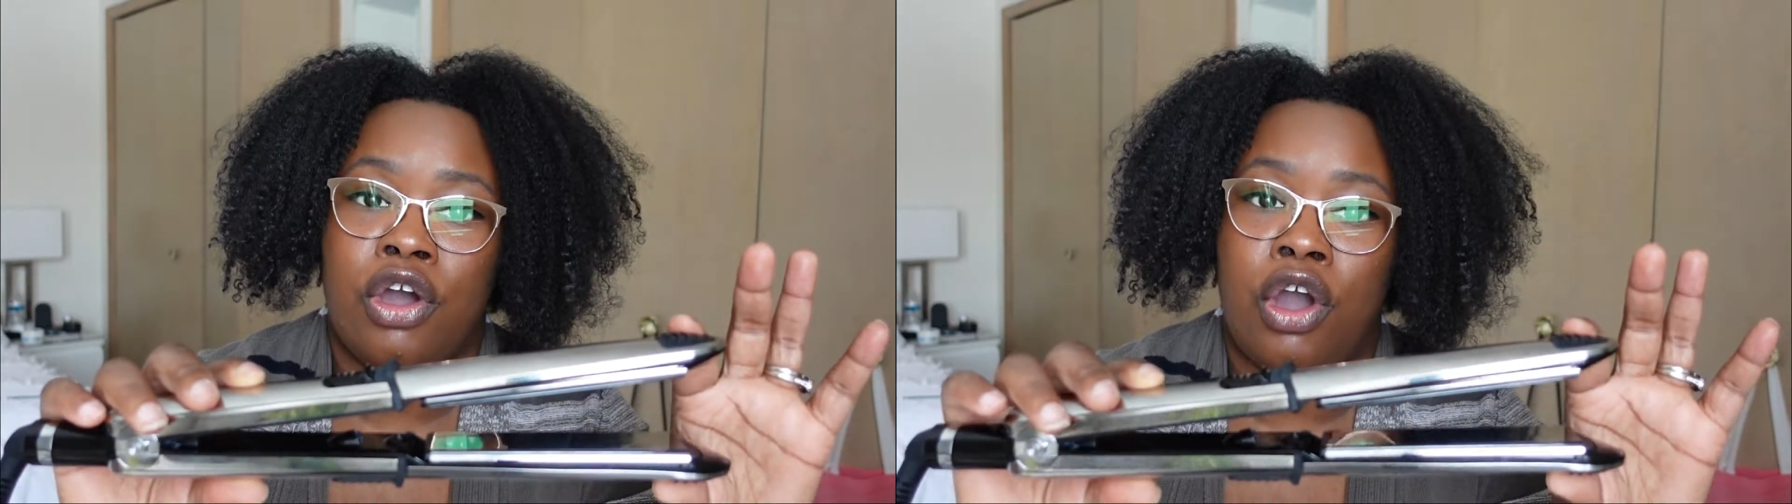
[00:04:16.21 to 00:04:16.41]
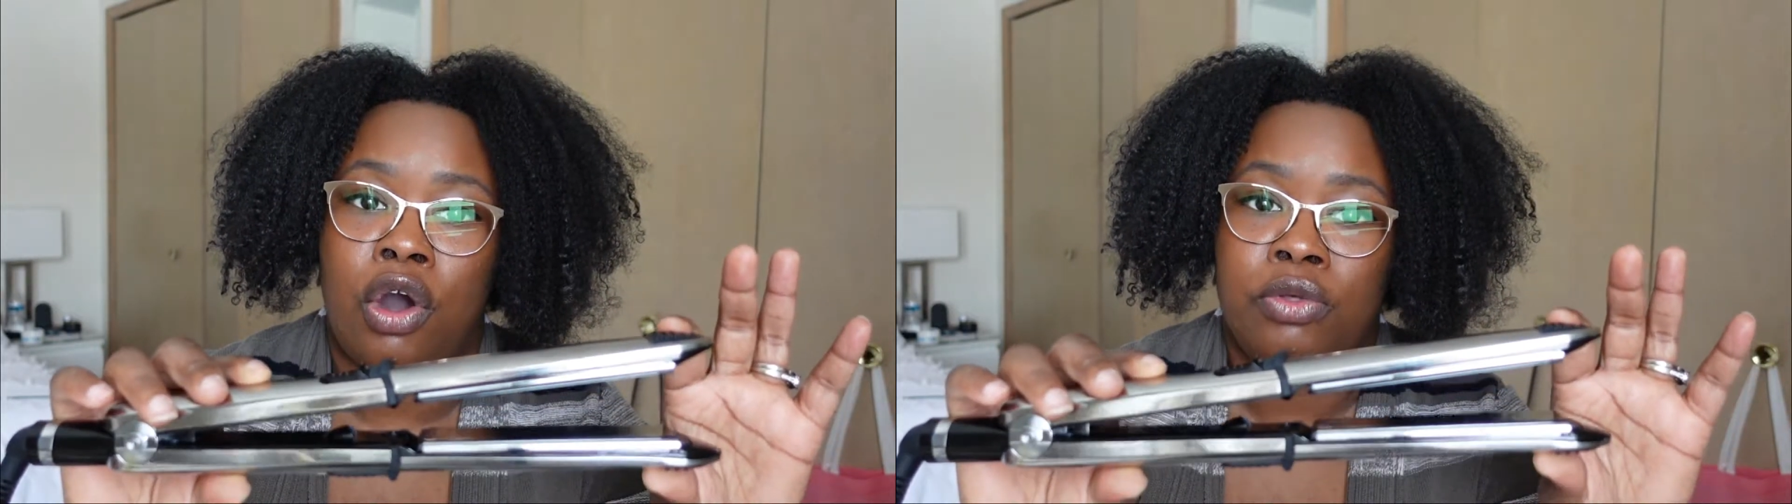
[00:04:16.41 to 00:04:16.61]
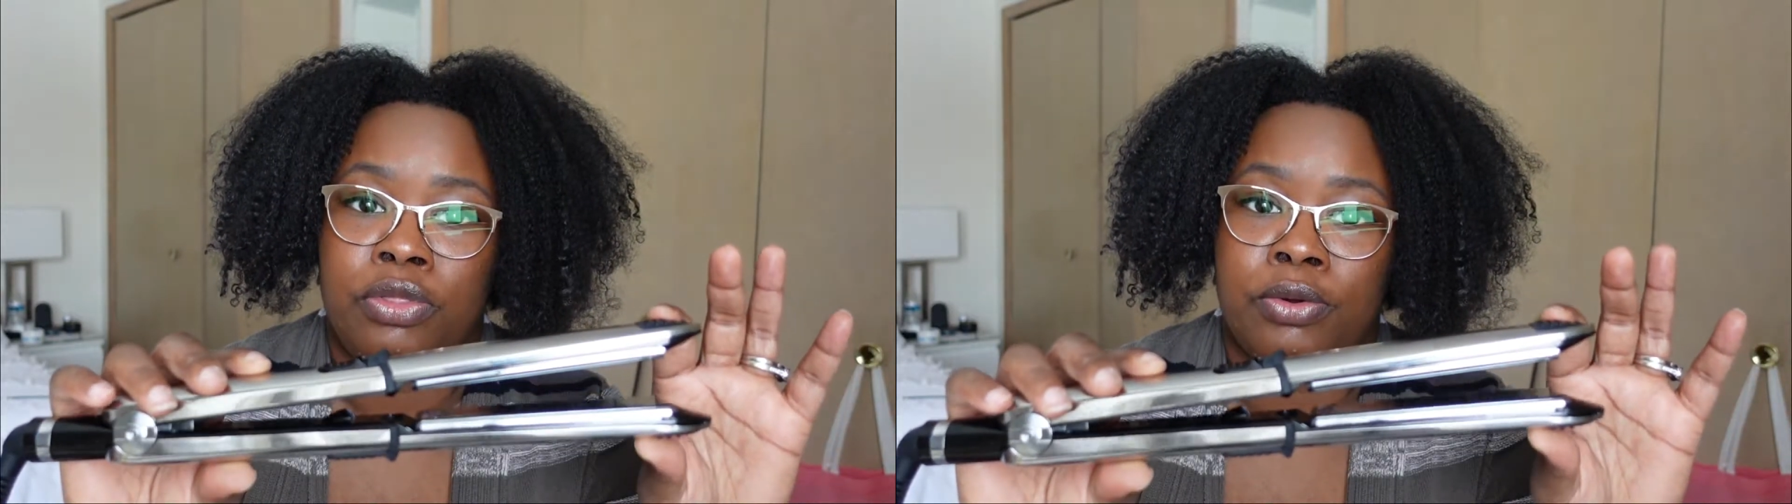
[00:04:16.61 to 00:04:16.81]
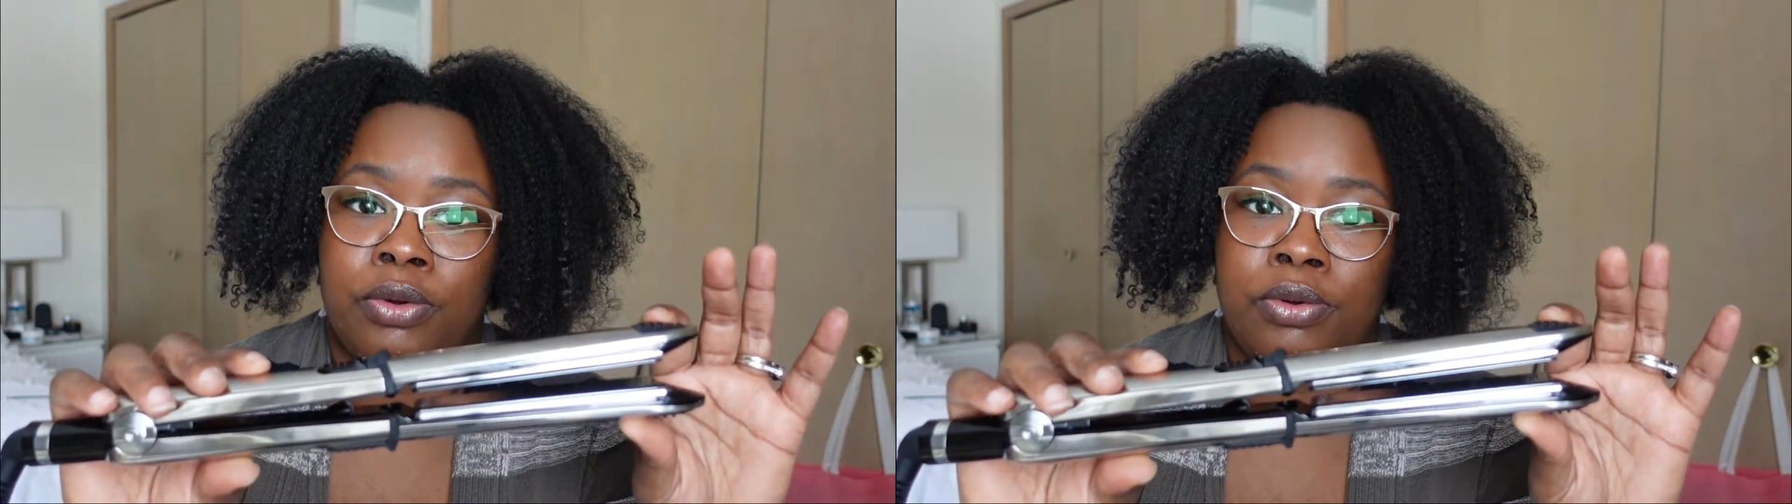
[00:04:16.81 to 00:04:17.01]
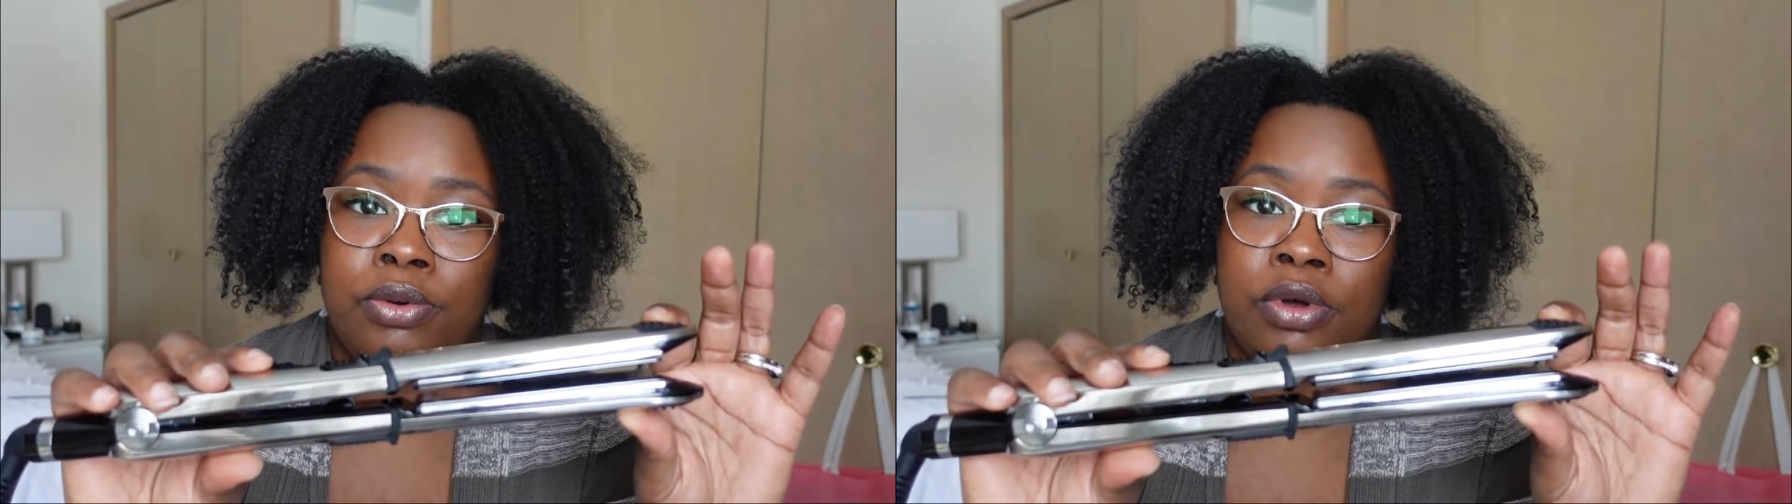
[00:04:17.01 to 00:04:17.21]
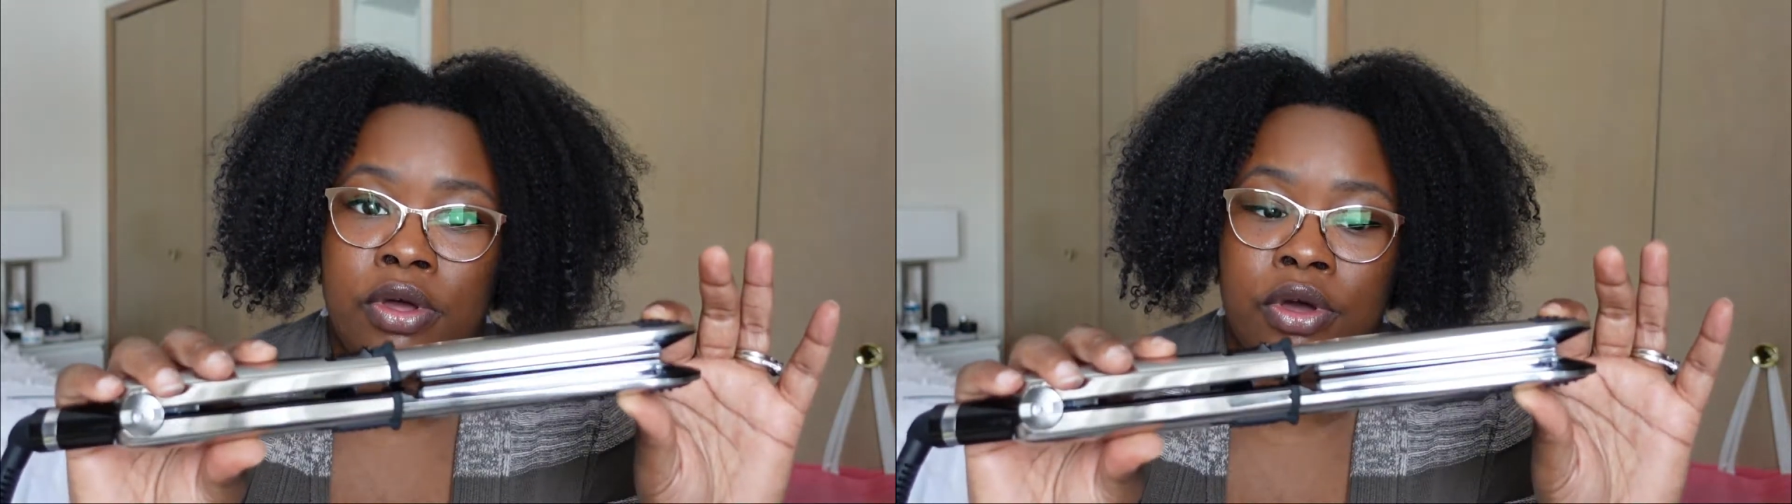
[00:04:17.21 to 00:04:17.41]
go through